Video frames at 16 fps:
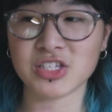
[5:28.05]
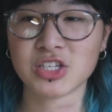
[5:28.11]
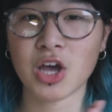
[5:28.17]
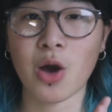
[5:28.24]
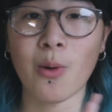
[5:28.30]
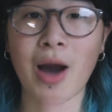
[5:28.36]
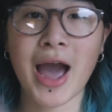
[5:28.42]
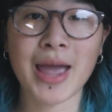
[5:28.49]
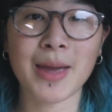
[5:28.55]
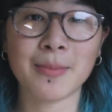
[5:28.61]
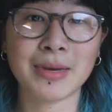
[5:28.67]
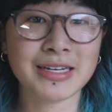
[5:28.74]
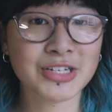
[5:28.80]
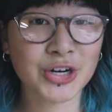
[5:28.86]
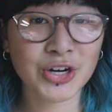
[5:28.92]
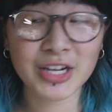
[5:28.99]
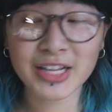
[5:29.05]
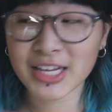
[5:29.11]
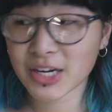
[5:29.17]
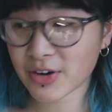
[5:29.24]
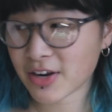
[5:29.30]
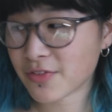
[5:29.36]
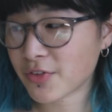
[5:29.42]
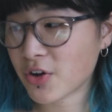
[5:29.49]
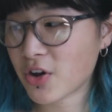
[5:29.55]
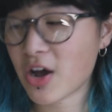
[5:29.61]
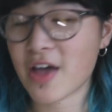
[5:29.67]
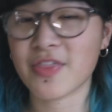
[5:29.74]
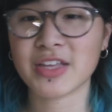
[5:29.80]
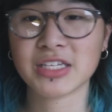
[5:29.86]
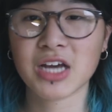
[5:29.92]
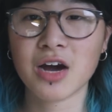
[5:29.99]
so I am eternally grateful,
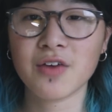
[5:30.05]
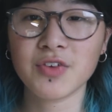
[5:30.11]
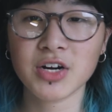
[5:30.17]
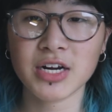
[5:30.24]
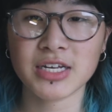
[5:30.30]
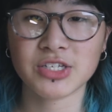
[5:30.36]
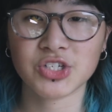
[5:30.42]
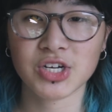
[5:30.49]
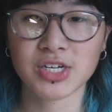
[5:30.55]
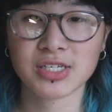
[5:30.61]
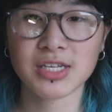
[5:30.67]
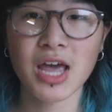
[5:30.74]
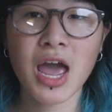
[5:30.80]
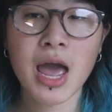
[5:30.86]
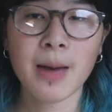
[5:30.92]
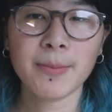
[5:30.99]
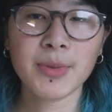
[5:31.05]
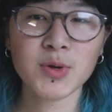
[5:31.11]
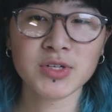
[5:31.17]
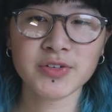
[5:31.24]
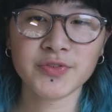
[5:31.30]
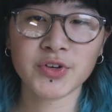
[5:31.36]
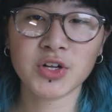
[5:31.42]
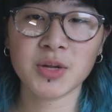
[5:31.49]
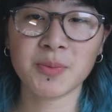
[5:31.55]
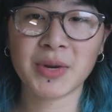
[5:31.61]
and this cover is just beautiful.